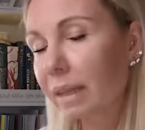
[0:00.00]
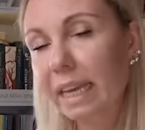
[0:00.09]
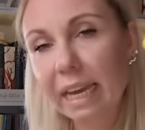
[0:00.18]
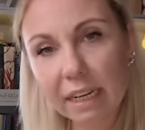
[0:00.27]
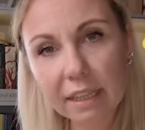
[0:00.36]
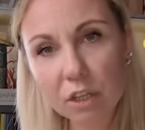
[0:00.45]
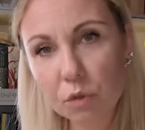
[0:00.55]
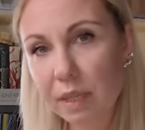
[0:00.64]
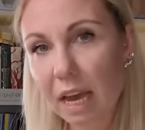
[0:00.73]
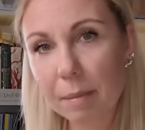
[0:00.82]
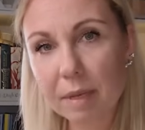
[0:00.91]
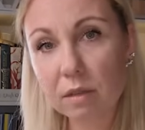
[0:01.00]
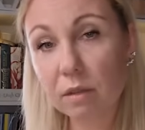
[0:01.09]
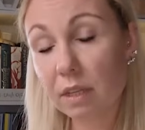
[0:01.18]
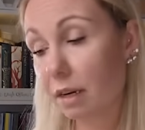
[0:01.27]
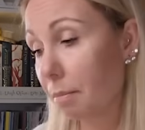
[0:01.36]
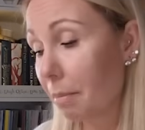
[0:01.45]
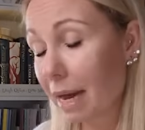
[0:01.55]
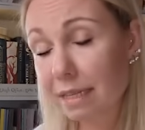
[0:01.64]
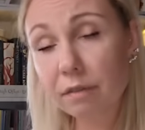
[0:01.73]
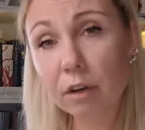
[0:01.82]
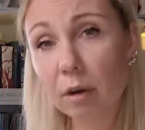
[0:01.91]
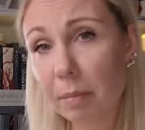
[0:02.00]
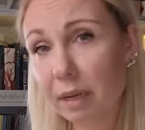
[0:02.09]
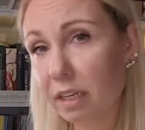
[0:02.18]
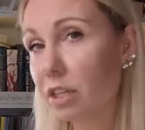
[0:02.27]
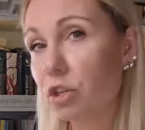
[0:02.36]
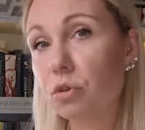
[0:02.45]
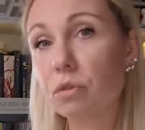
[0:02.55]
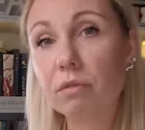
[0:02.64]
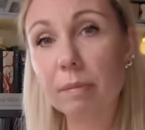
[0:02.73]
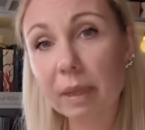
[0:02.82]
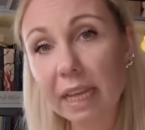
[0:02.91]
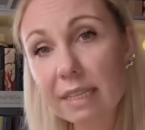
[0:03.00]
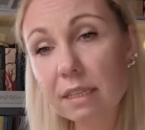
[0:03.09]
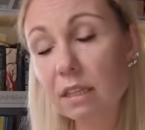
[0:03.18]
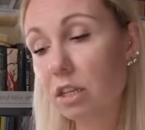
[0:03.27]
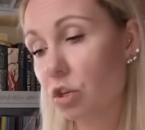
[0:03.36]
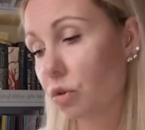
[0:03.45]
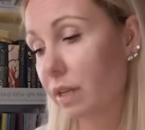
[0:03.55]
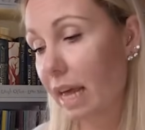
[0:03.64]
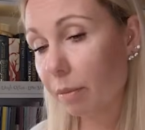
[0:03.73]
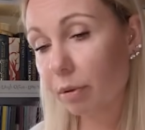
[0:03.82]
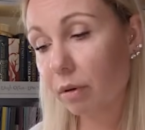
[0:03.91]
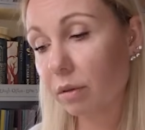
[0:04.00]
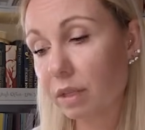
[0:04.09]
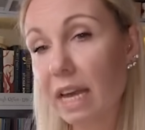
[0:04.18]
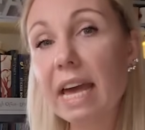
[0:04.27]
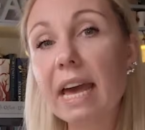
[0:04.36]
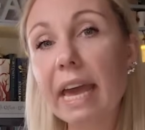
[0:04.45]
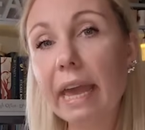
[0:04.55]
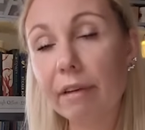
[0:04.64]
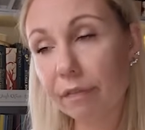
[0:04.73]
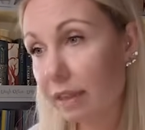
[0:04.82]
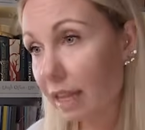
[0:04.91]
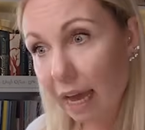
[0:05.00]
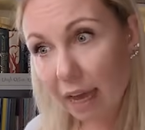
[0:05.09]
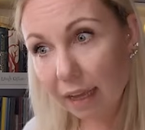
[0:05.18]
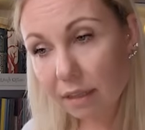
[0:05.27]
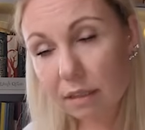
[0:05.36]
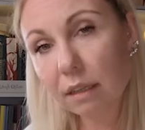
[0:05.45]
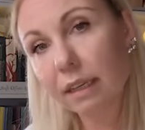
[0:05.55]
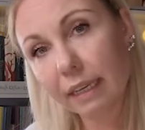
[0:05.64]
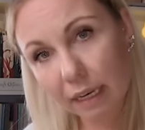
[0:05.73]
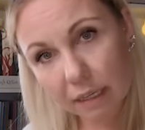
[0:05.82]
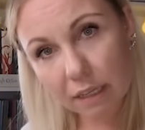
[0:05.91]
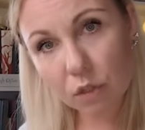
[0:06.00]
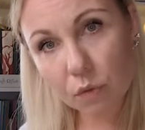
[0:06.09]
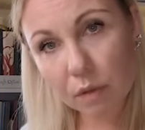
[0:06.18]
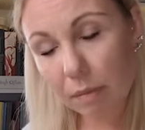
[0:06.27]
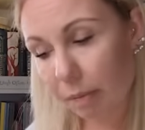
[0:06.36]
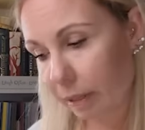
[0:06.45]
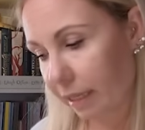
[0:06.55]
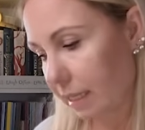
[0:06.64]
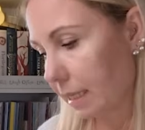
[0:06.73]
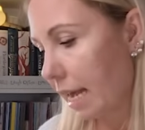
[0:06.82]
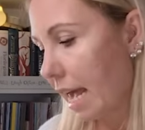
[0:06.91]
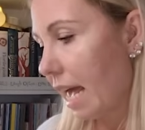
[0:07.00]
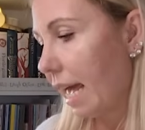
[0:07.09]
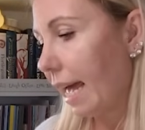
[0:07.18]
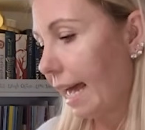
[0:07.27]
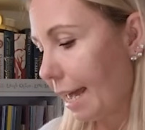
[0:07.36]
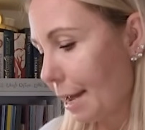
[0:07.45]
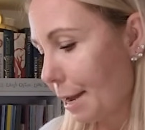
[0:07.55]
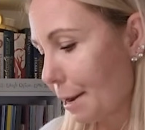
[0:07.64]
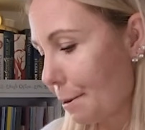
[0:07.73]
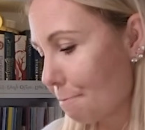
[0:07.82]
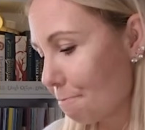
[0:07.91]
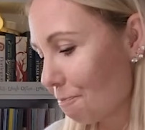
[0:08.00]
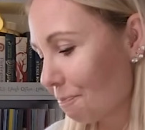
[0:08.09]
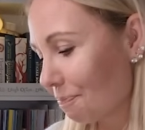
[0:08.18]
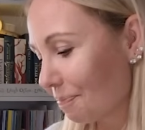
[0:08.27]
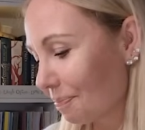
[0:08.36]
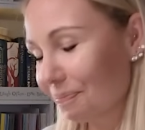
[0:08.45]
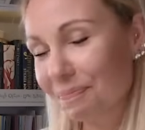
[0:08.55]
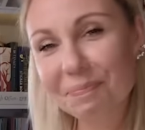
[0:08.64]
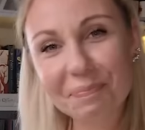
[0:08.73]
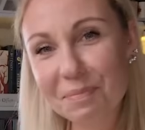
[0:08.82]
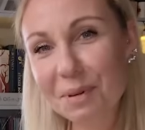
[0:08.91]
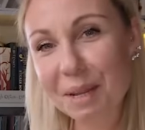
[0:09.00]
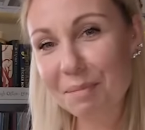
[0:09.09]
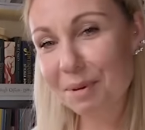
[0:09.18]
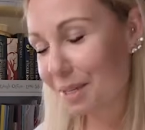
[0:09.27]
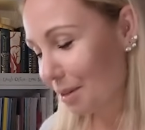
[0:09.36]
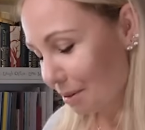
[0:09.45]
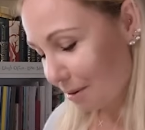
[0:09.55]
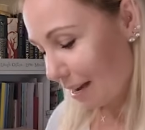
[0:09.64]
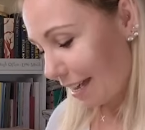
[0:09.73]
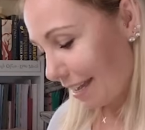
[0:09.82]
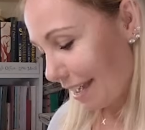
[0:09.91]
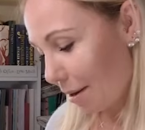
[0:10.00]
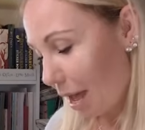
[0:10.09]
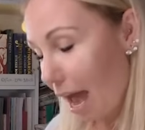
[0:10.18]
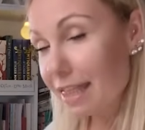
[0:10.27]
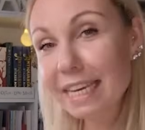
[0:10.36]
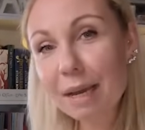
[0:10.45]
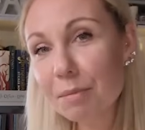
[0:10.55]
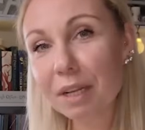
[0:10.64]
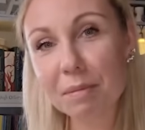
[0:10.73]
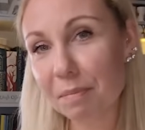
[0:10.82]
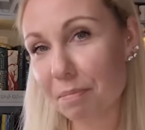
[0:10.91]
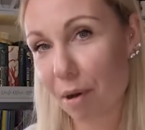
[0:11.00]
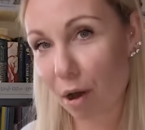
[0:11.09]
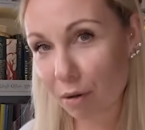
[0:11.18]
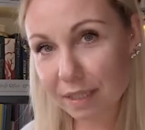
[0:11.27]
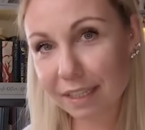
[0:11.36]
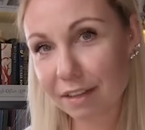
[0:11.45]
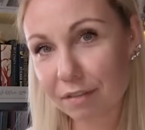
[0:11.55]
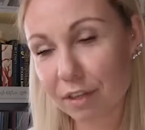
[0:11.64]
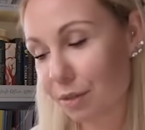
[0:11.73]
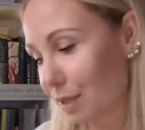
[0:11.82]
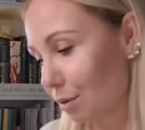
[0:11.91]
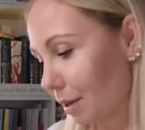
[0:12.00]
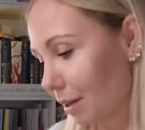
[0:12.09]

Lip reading: Get in touch with Amazon. They're a massive company. They should replace it. They should help you out. If not, get in touch with me, please. Book number 2. I think I'm going to be pausing the video soon